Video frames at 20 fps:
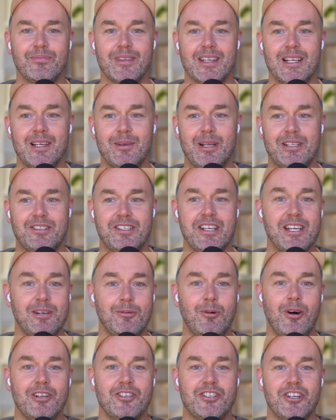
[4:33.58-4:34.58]
But I tell you
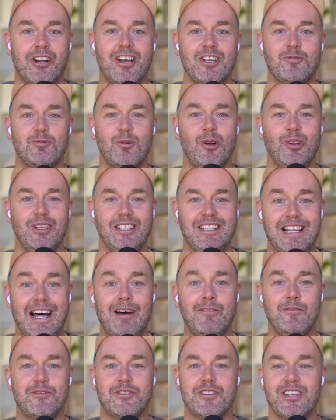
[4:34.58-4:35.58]
what, Jaiswal
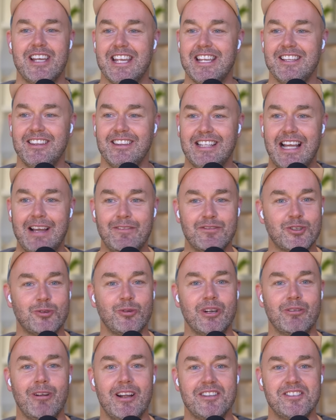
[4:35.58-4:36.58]
loves
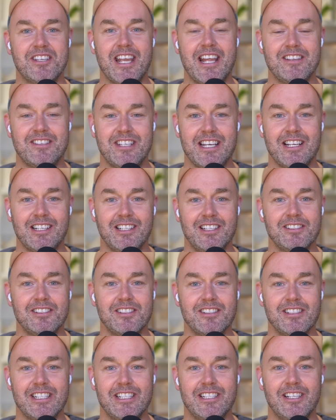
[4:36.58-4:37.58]
scoring runs against England.
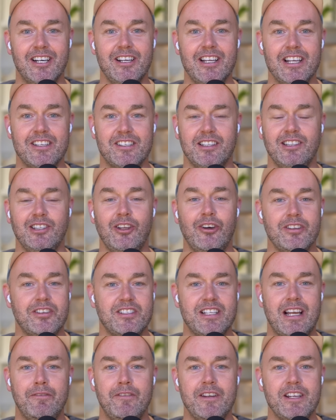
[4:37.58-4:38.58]
There's a lot of
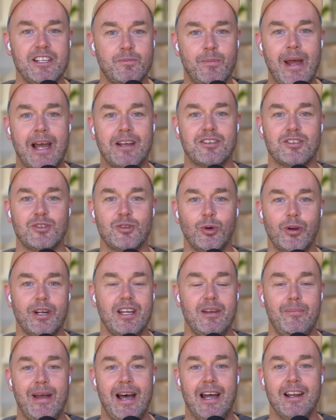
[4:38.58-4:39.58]
stuff in his backstory
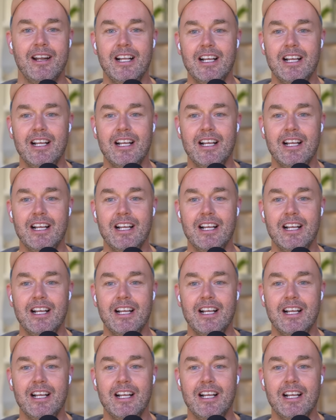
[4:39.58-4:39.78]
about